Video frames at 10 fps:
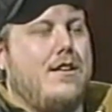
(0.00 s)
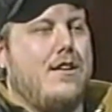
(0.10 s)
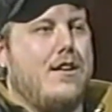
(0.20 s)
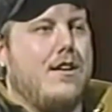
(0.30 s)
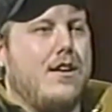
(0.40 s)

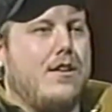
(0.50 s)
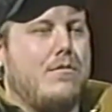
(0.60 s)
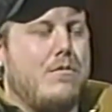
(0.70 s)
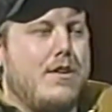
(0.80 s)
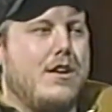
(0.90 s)
uh,
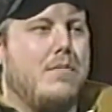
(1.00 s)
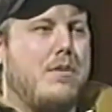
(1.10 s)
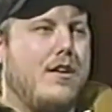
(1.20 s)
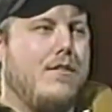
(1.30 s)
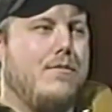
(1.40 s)
growing up,
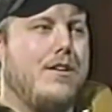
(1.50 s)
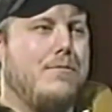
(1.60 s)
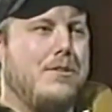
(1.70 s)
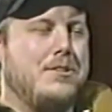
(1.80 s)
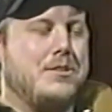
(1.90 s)
I, when I
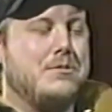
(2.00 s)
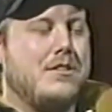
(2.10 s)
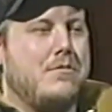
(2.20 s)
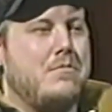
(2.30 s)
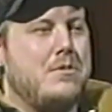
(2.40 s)
wanted to do
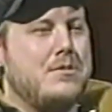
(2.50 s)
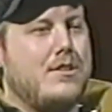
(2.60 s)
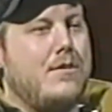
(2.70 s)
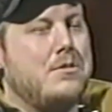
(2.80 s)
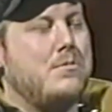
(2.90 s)
stuff with
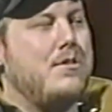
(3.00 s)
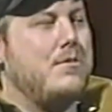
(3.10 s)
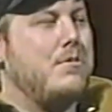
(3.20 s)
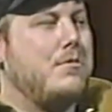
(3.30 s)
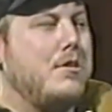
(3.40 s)
music, I always wanted
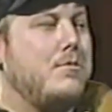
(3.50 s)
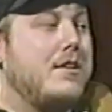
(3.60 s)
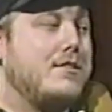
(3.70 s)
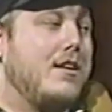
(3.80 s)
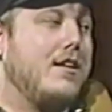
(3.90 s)
to work with
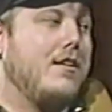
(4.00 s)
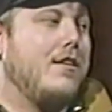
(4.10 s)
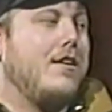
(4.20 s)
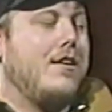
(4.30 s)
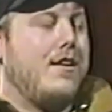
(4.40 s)
Quicksand,
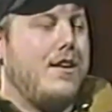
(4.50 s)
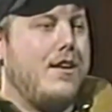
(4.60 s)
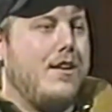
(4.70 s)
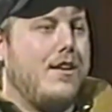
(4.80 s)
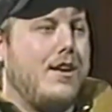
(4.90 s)

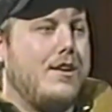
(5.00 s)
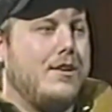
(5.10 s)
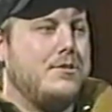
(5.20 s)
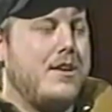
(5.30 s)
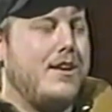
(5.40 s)
and I
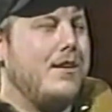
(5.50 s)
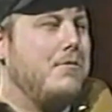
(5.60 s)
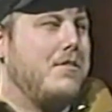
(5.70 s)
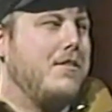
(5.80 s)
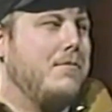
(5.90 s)
got to hang out
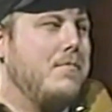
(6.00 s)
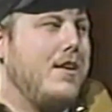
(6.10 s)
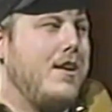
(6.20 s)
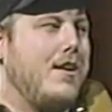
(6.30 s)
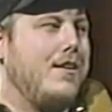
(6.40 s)
with him
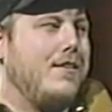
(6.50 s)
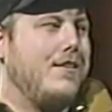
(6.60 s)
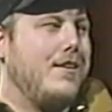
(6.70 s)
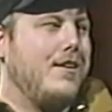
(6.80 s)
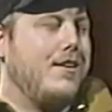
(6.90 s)
and
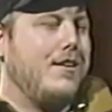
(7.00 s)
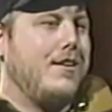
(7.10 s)
uh,